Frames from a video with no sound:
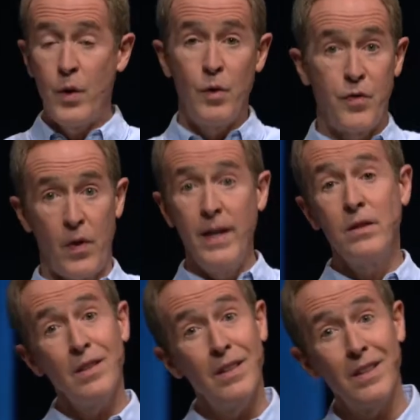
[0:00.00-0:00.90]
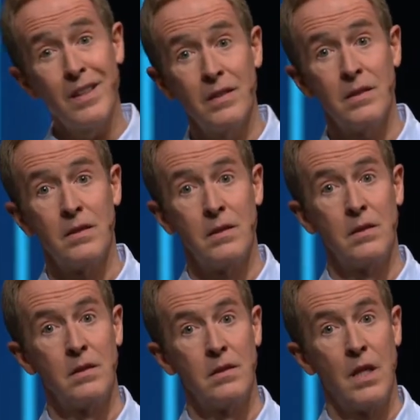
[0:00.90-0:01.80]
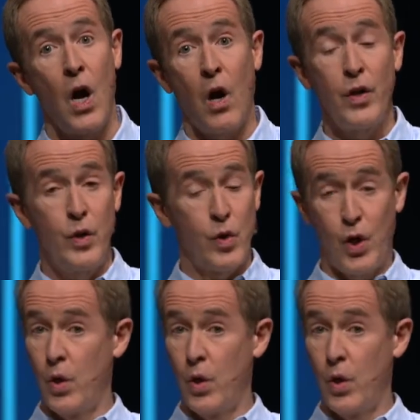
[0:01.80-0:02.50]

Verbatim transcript: you afraid to look? Are you